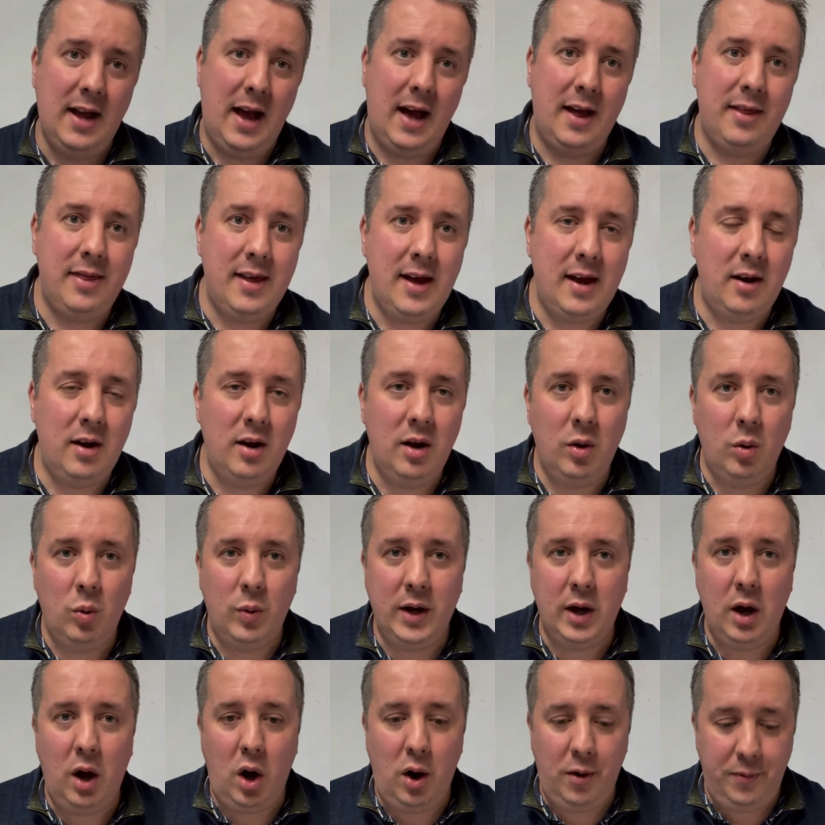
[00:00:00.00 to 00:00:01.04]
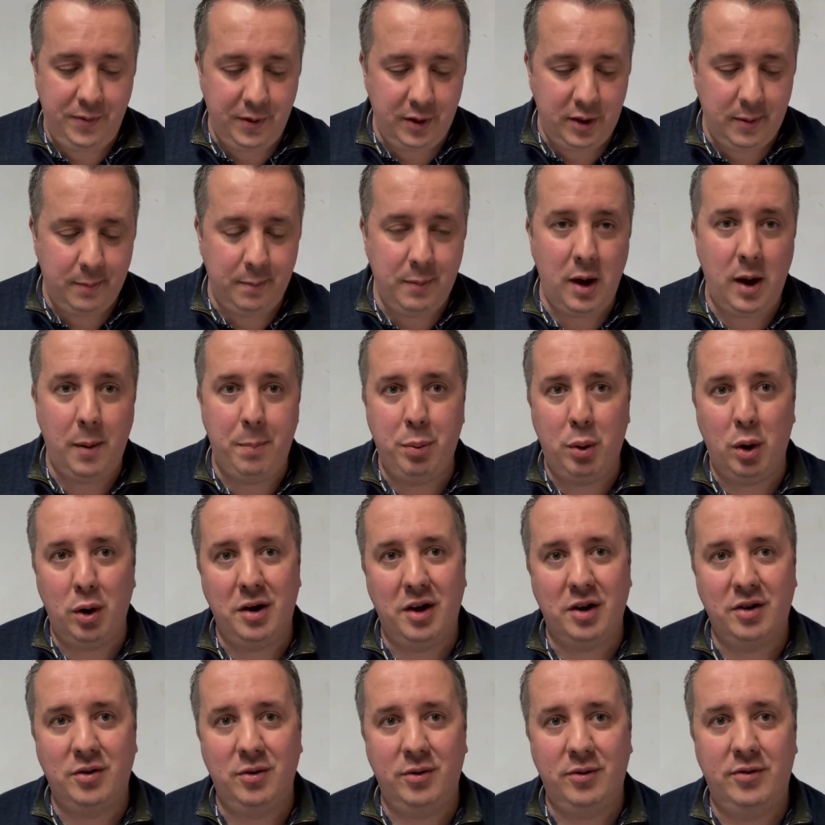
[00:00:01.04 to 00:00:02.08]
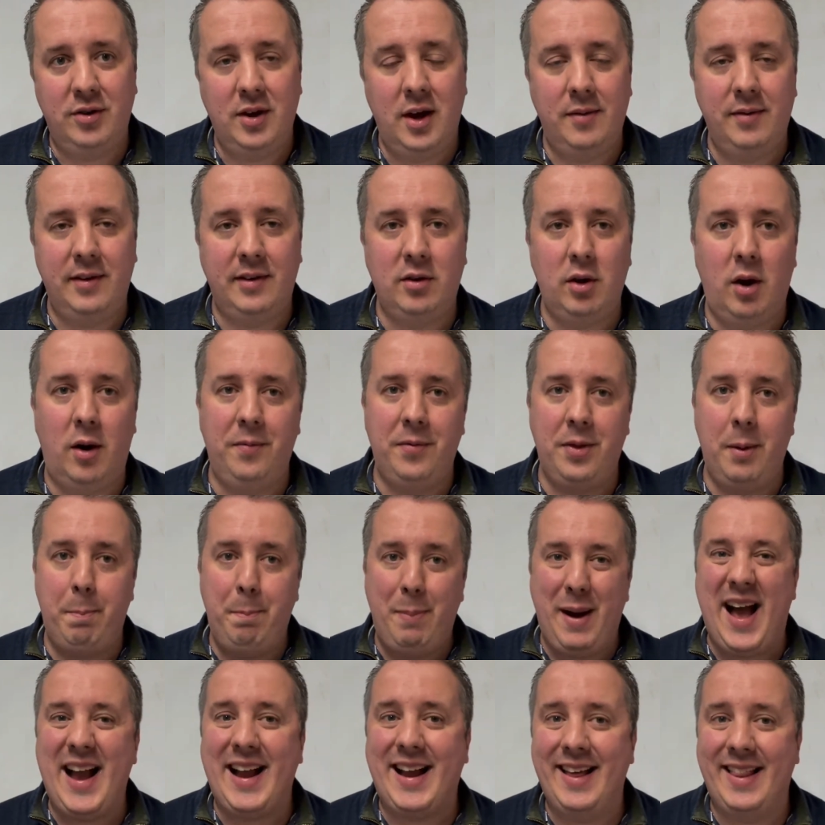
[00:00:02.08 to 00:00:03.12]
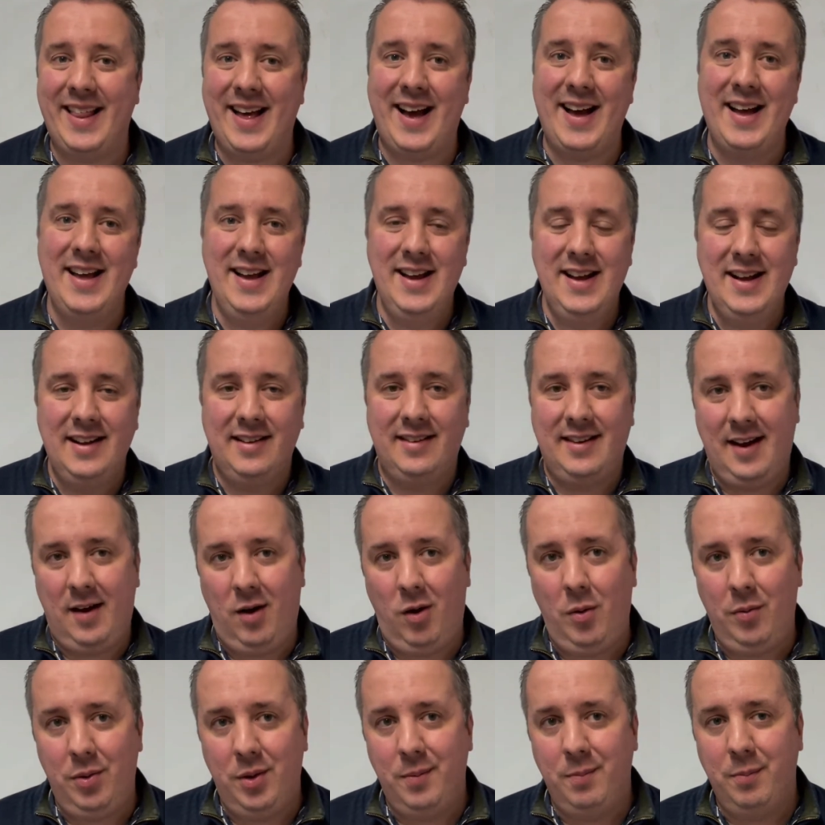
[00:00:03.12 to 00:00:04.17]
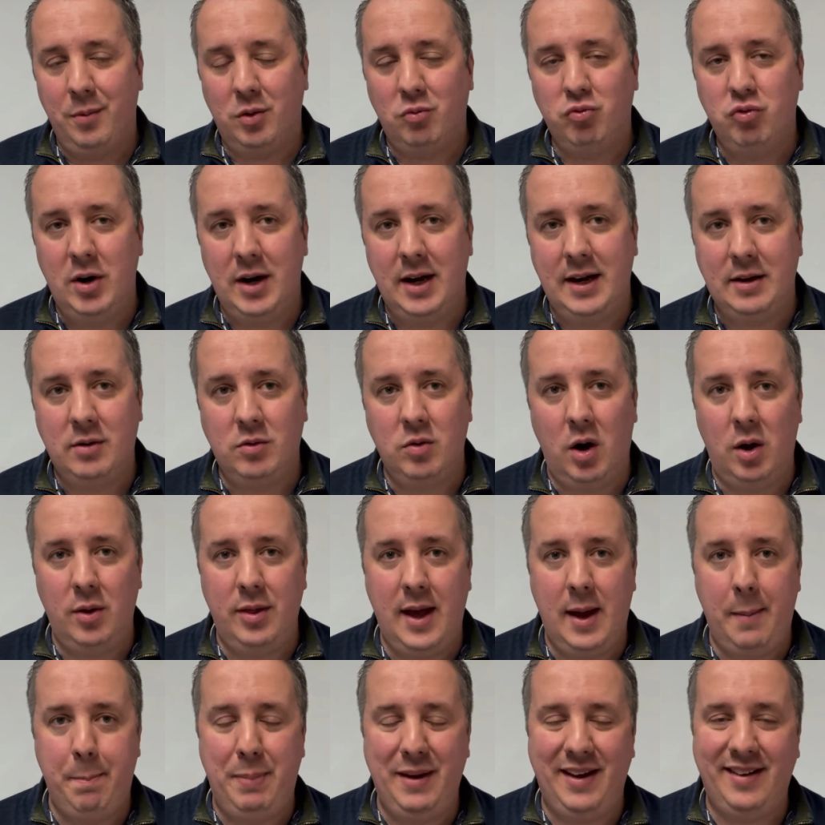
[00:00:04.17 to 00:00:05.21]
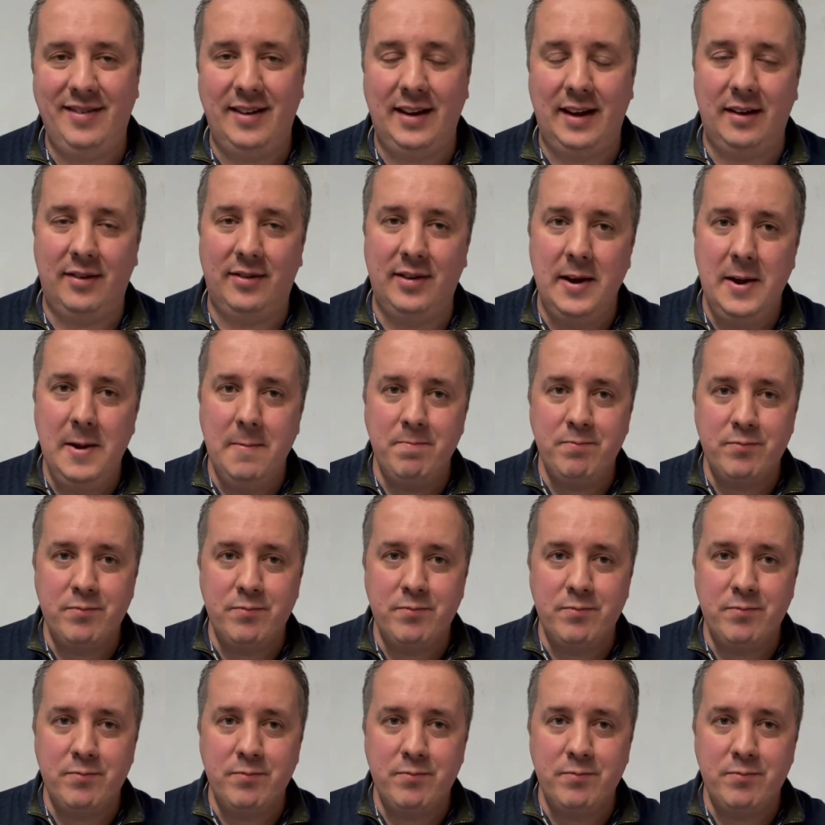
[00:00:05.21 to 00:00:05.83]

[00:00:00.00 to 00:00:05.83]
and then we offer them a product or service off the back of that to help them really grow their business.